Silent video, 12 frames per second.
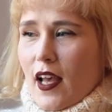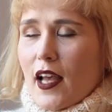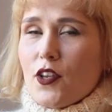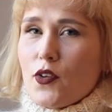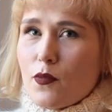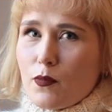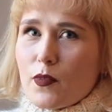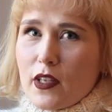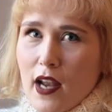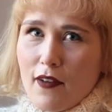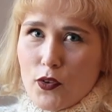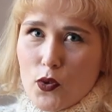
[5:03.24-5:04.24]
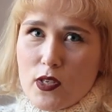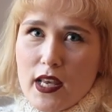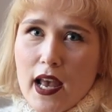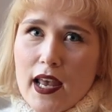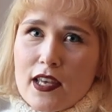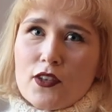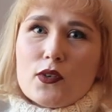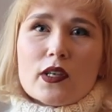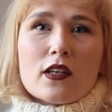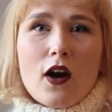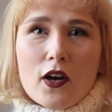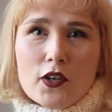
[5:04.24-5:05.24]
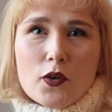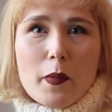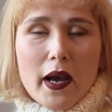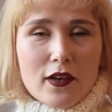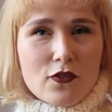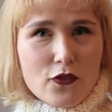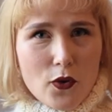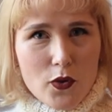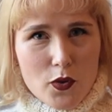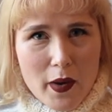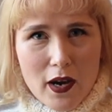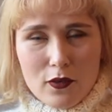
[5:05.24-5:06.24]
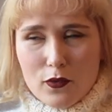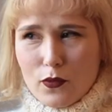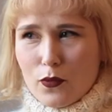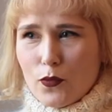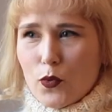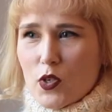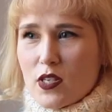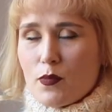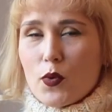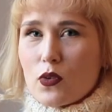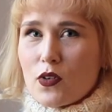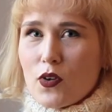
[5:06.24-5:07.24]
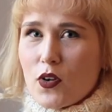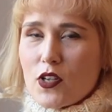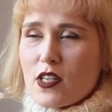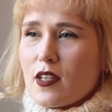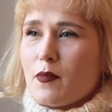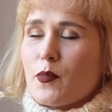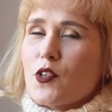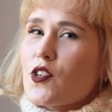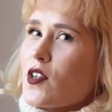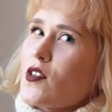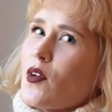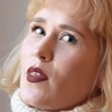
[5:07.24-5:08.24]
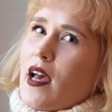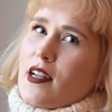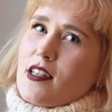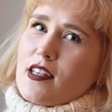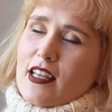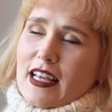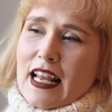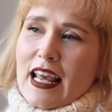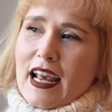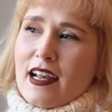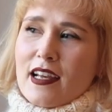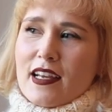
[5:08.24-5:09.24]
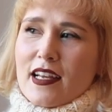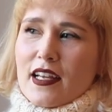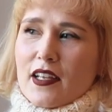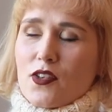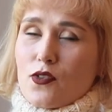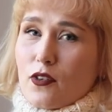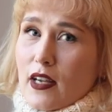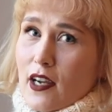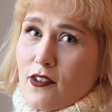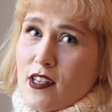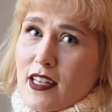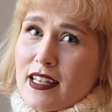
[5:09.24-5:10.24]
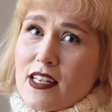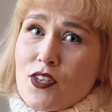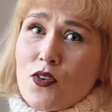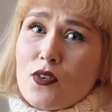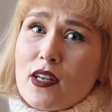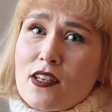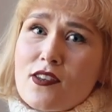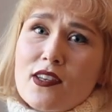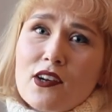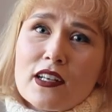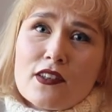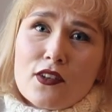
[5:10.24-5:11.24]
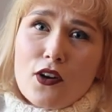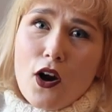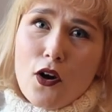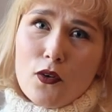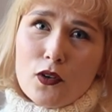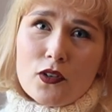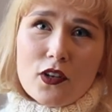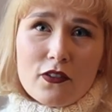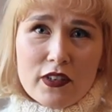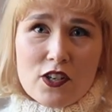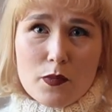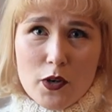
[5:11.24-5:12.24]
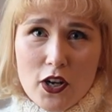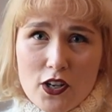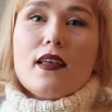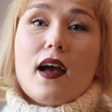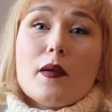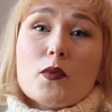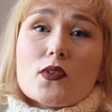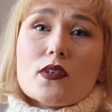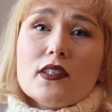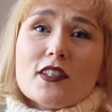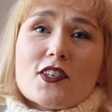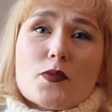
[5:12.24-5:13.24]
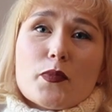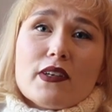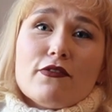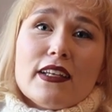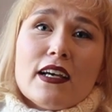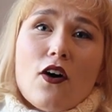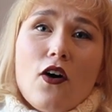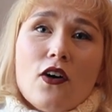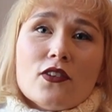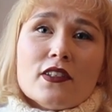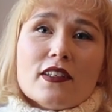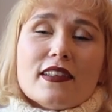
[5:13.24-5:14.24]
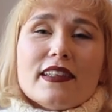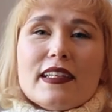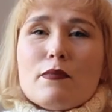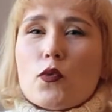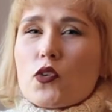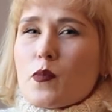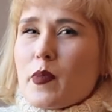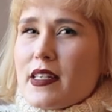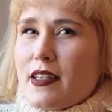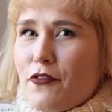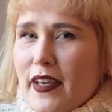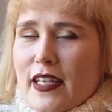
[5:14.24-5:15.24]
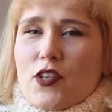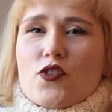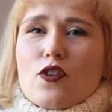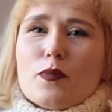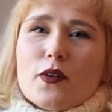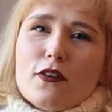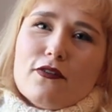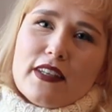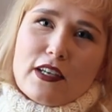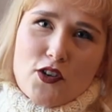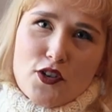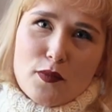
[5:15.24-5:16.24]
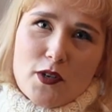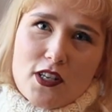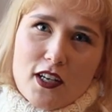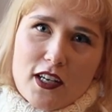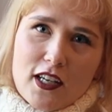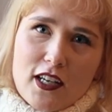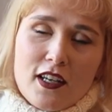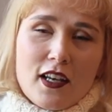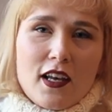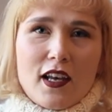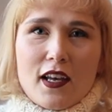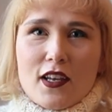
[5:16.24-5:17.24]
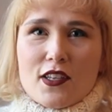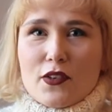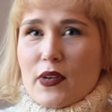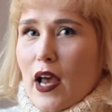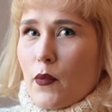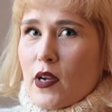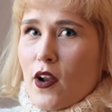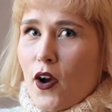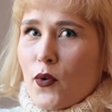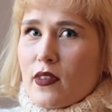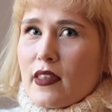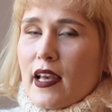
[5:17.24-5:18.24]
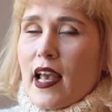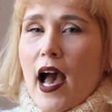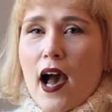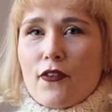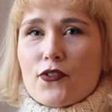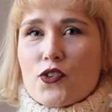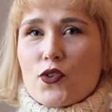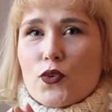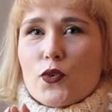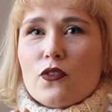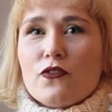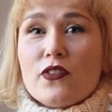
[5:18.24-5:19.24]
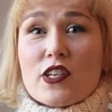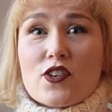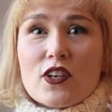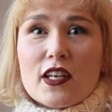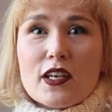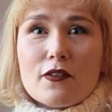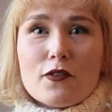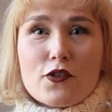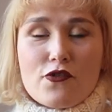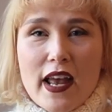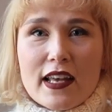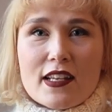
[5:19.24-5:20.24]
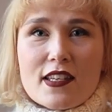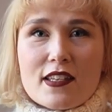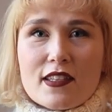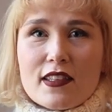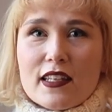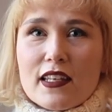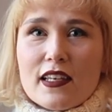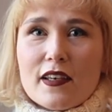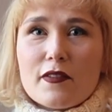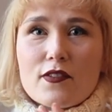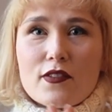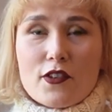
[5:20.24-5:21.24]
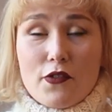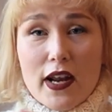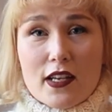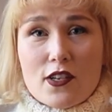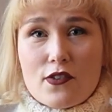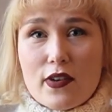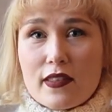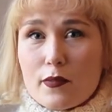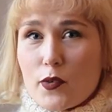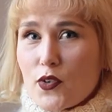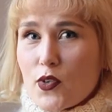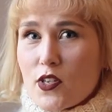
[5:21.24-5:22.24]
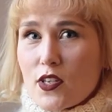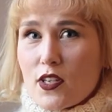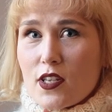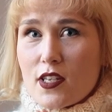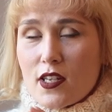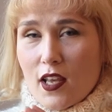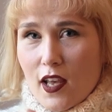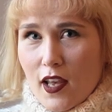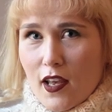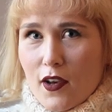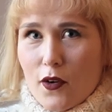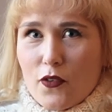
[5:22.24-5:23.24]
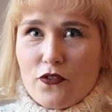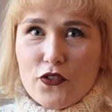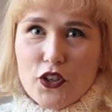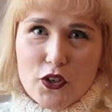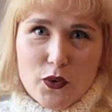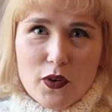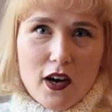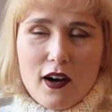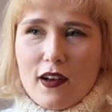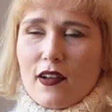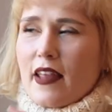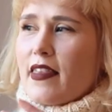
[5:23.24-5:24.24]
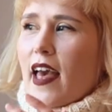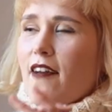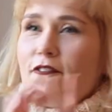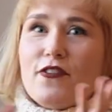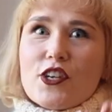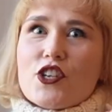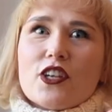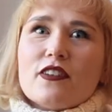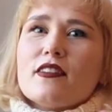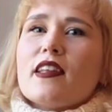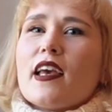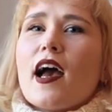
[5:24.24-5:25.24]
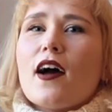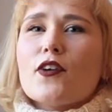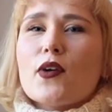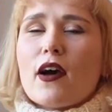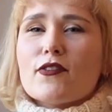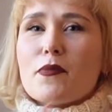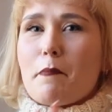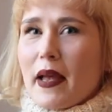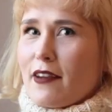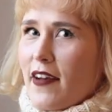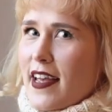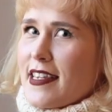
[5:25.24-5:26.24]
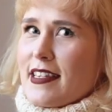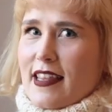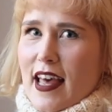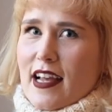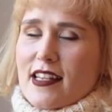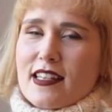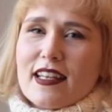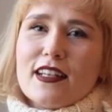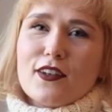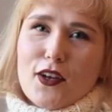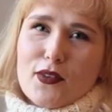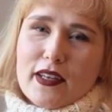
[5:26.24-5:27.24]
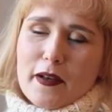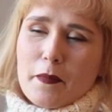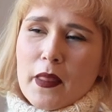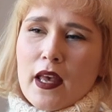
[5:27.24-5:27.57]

And you can have your say and you can argue back and forth about what's important or not, but just so that's clear, historical accuracy is not necessarily the goal of each production. I'm also going to touch briefly on the more specific job of the costume designer. So now we know they have to visually create the director and the producer's view and their vision. You have to manifest that in clothing.